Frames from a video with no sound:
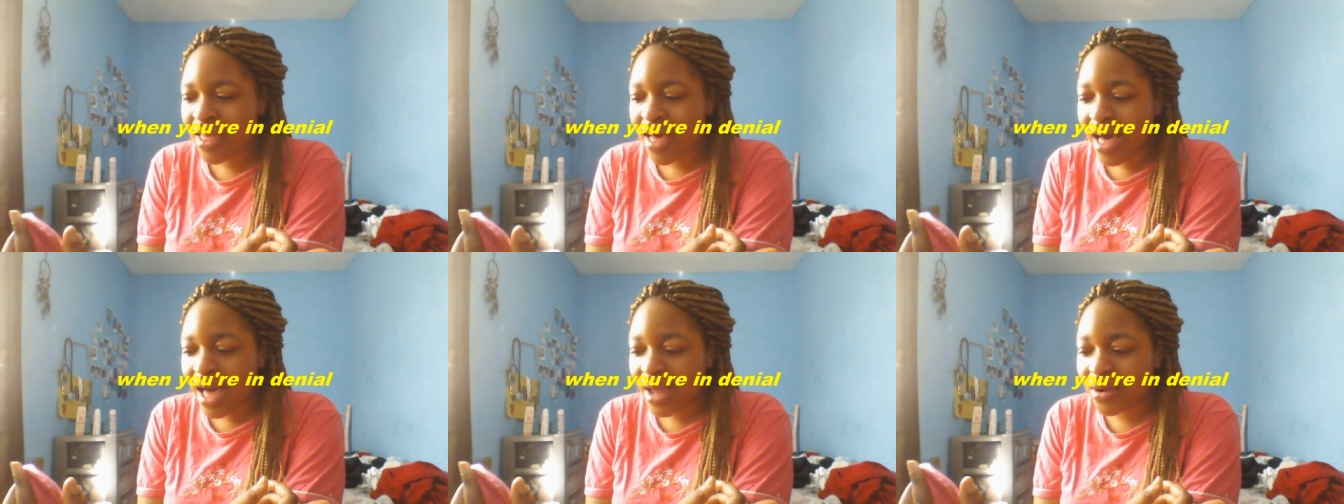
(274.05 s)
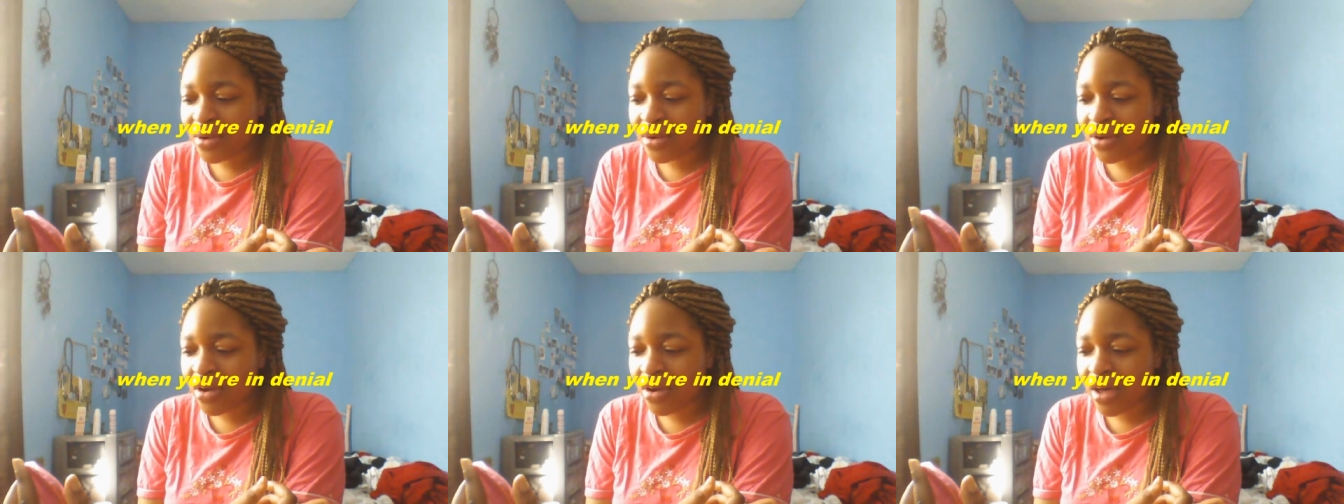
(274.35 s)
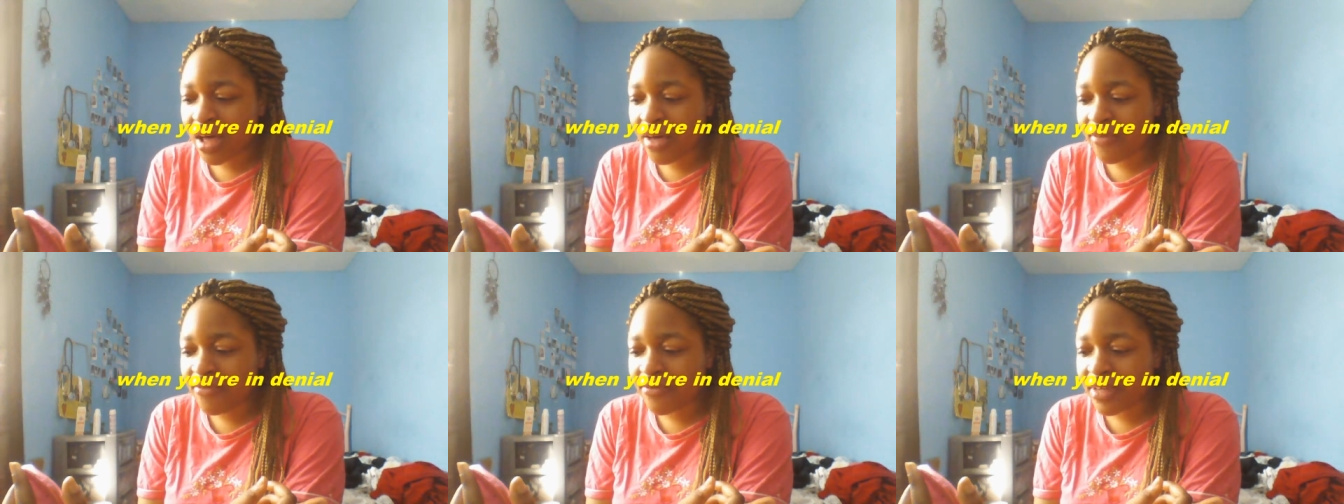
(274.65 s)
I don't know.
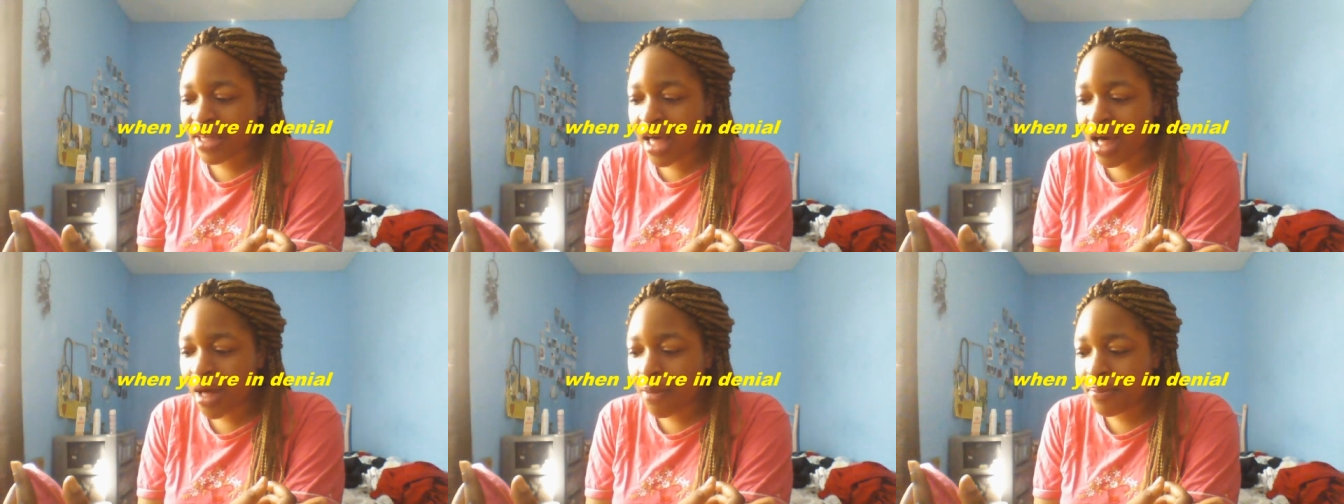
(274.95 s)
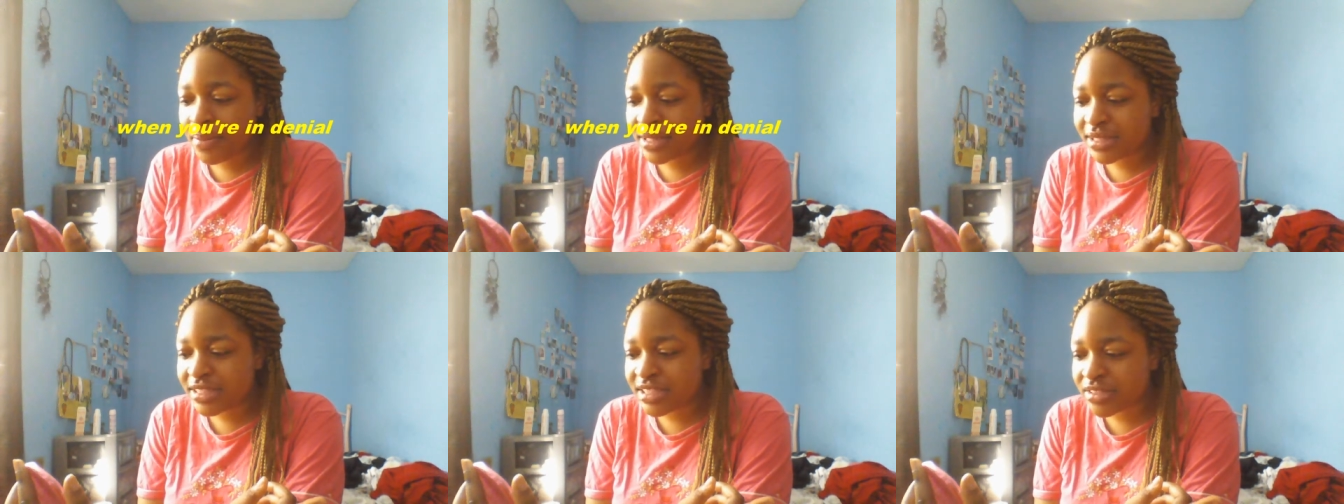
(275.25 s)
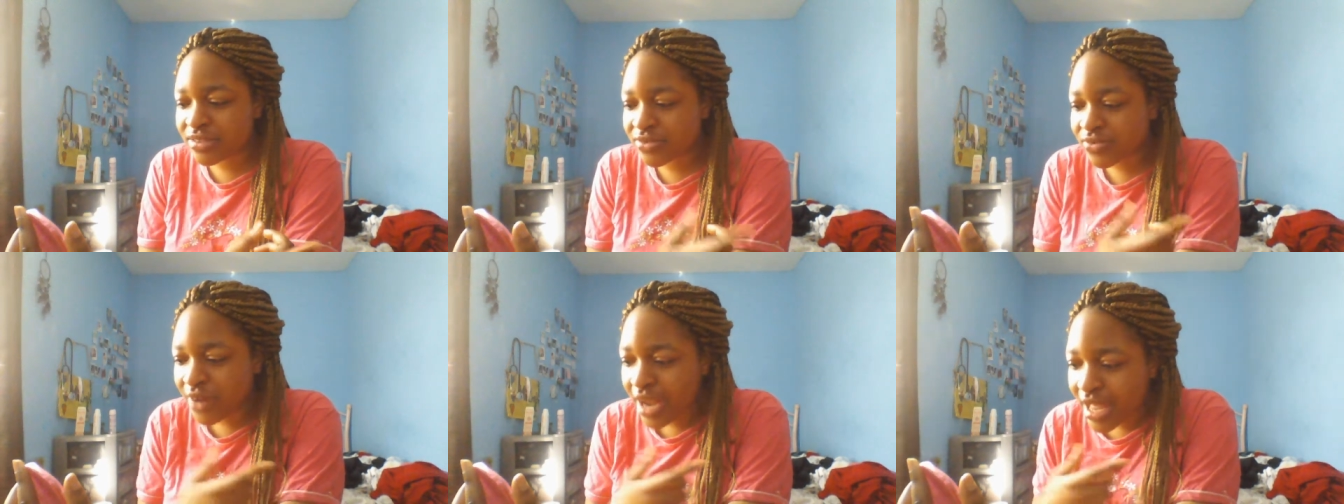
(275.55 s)
I think I've been
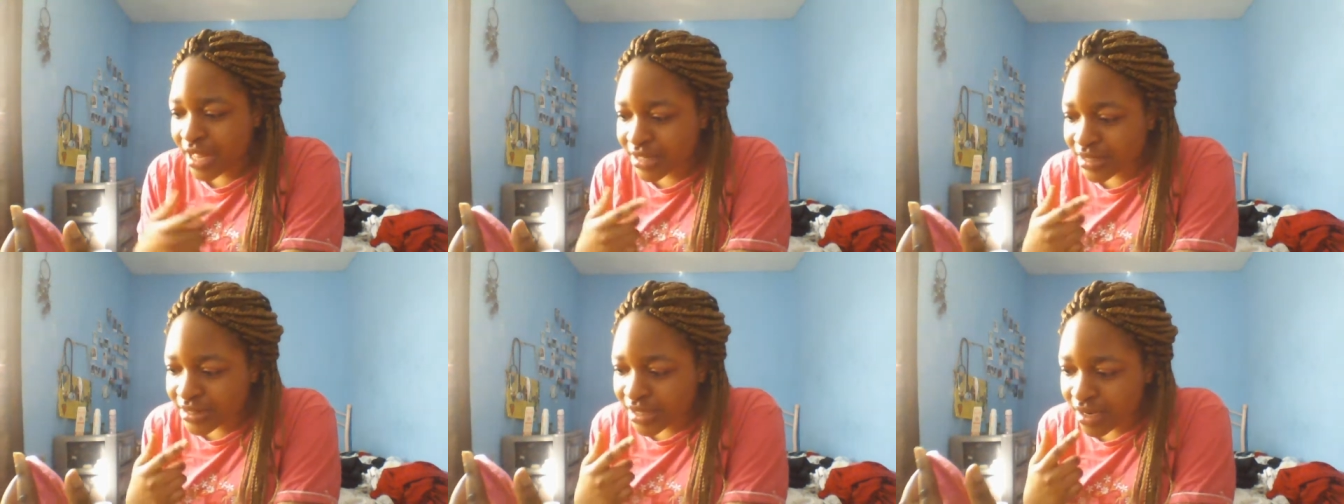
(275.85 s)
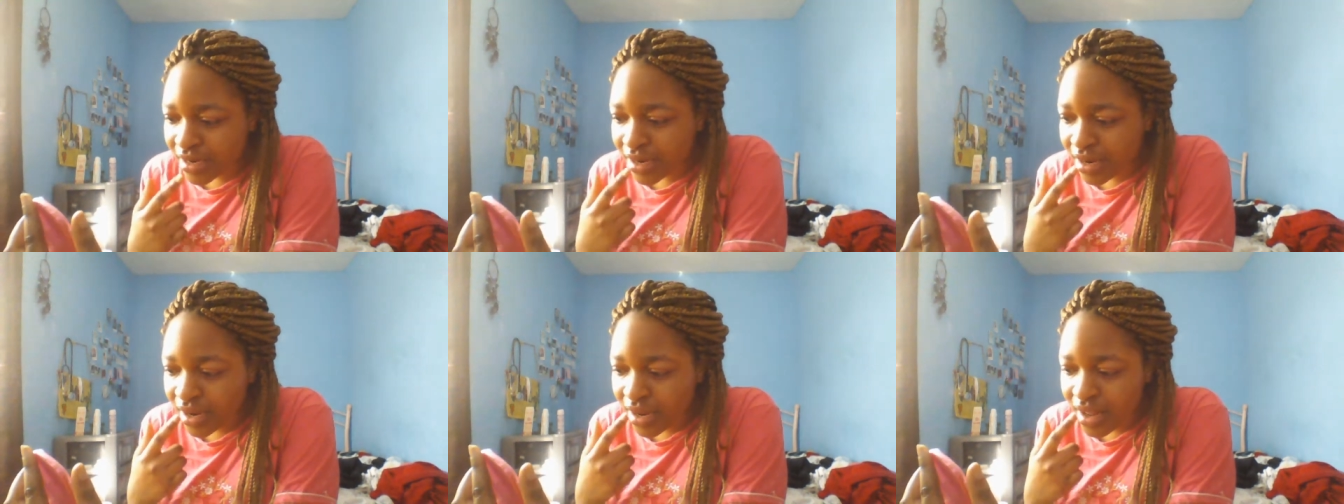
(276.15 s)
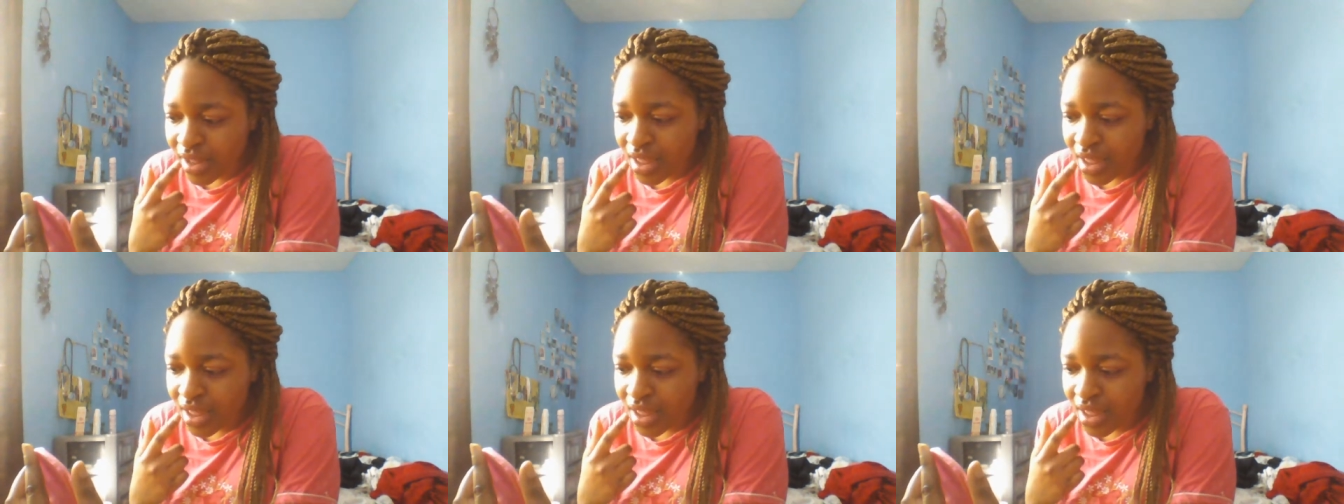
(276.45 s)
stressed and